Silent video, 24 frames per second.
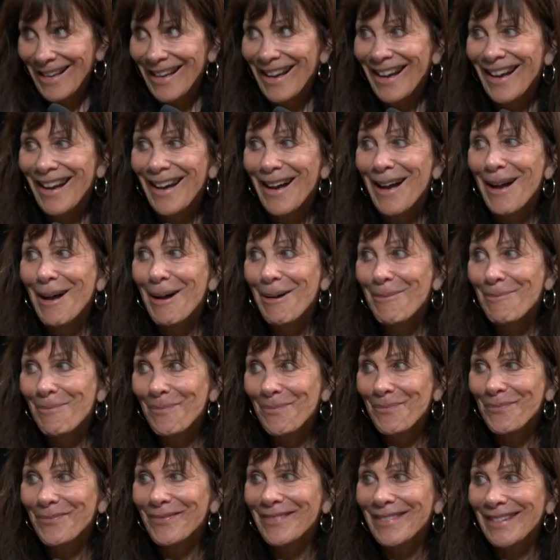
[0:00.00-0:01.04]

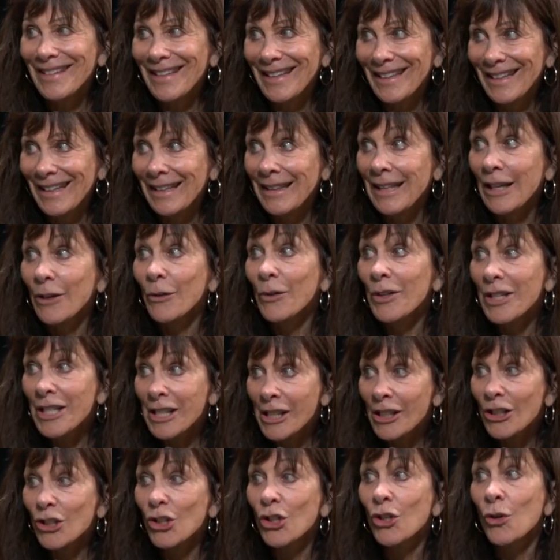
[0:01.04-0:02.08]
Um, there is
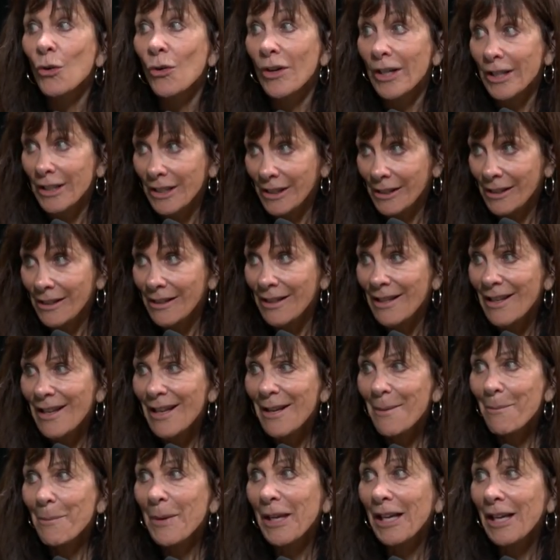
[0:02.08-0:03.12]
a choice
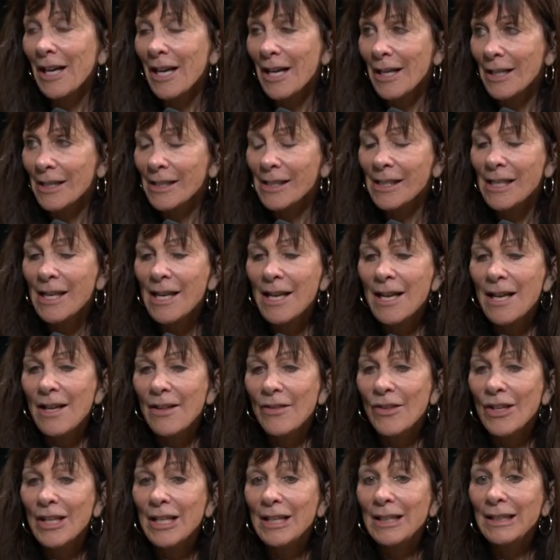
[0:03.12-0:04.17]
because
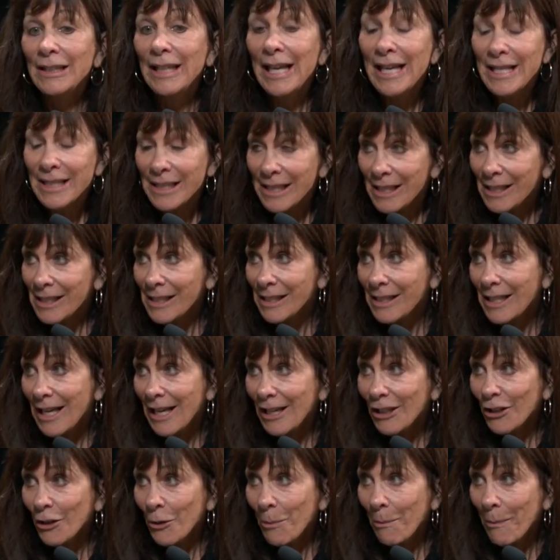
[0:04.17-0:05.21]
the lenses that
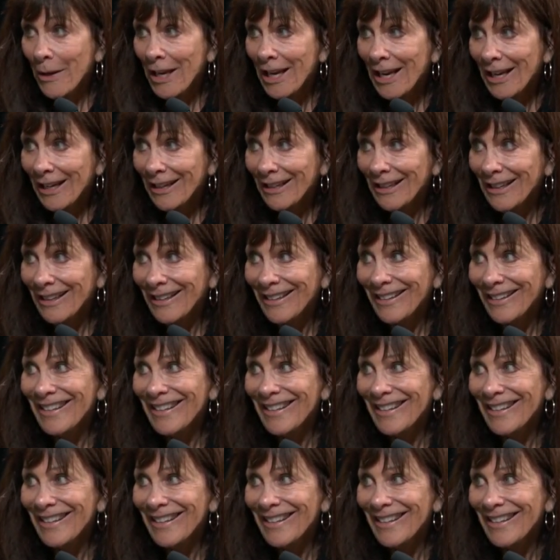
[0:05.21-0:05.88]
you pick,